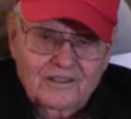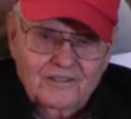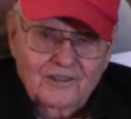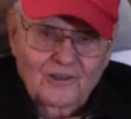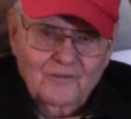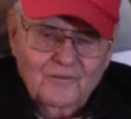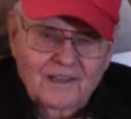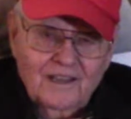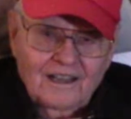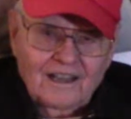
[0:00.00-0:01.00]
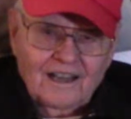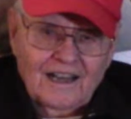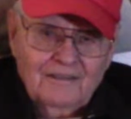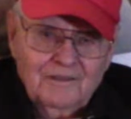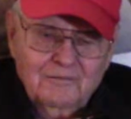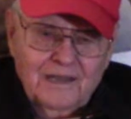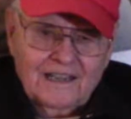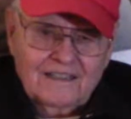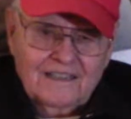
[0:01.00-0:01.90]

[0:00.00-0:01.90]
So I went back,